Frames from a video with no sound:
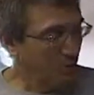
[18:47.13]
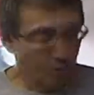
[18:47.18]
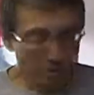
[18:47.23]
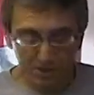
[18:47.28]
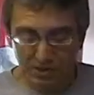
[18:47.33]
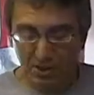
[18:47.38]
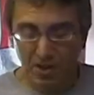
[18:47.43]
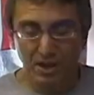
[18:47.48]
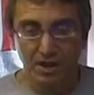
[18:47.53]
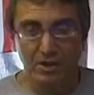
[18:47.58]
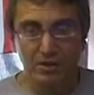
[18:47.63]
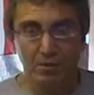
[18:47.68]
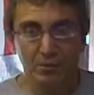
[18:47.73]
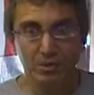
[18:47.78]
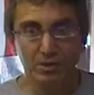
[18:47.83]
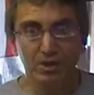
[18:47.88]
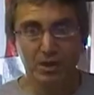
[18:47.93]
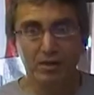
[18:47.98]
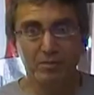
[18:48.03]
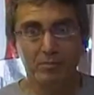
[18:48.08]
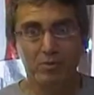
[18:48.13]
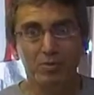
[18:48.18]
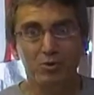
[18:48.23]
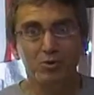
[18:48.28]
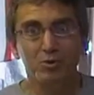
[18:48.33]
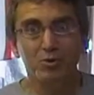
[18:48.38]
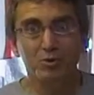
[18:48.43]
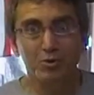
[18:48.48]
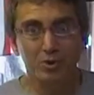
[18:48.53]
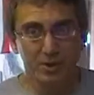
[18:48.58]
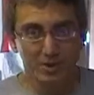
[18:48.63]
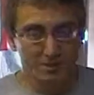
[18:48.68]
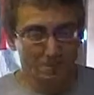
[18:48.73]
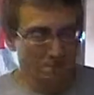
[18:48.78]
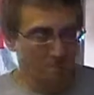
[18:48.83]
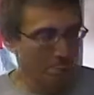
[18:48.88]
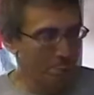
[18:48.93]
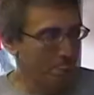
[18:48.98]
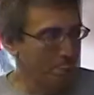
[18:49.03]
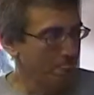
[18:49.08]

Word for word: what they what they've been doing